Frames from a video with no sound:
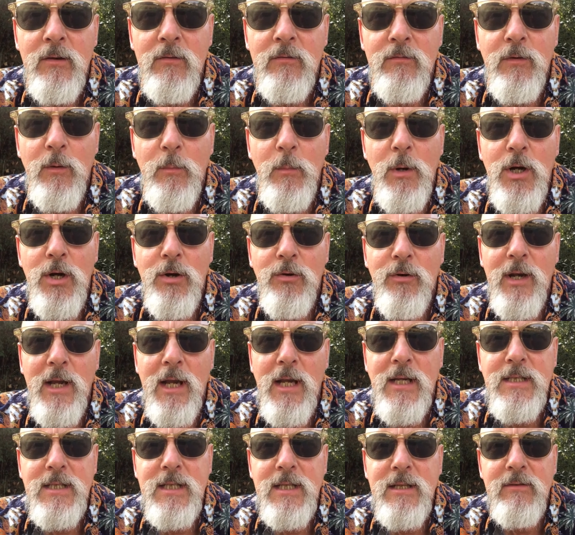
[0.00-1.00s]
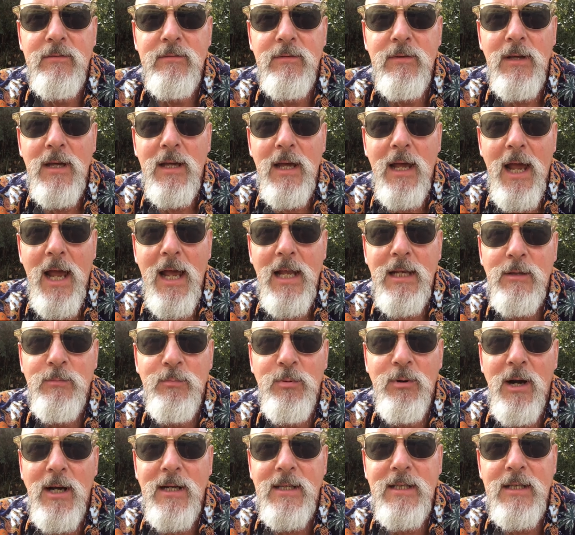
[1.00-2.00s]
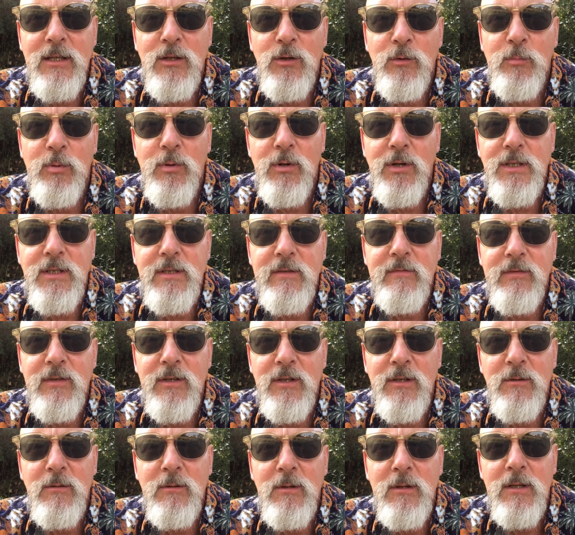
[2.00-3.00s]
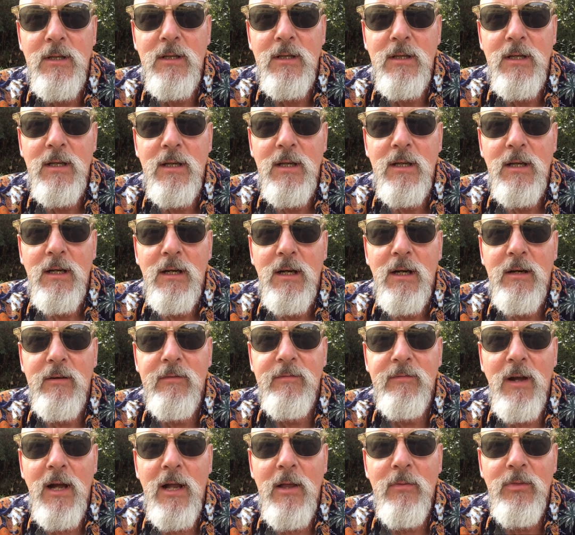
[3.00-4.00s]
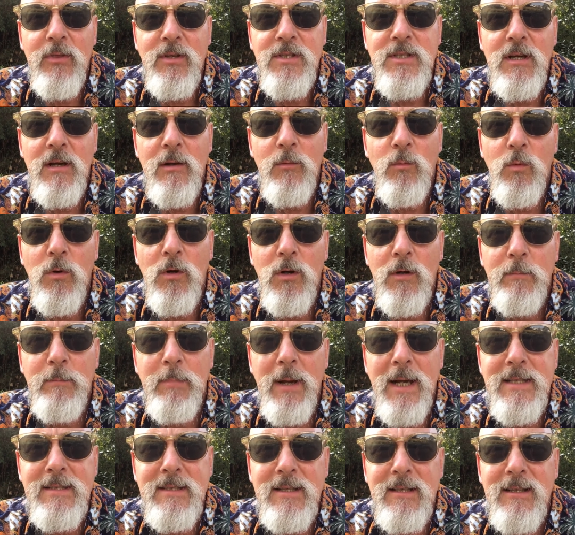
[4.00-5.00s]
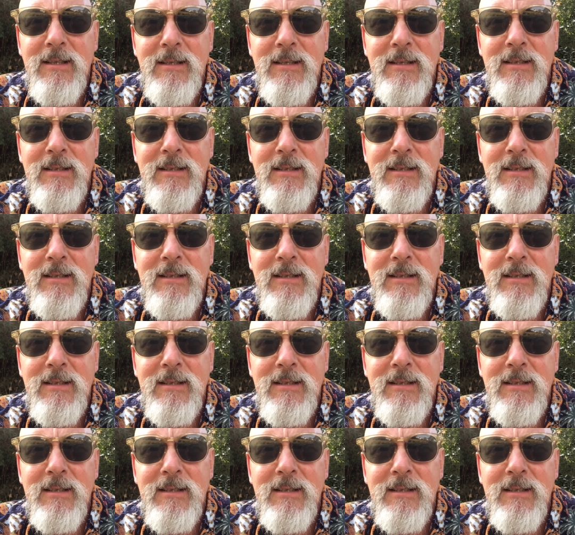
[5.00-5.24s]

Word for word: From a creative and practical point of view, I found that I work better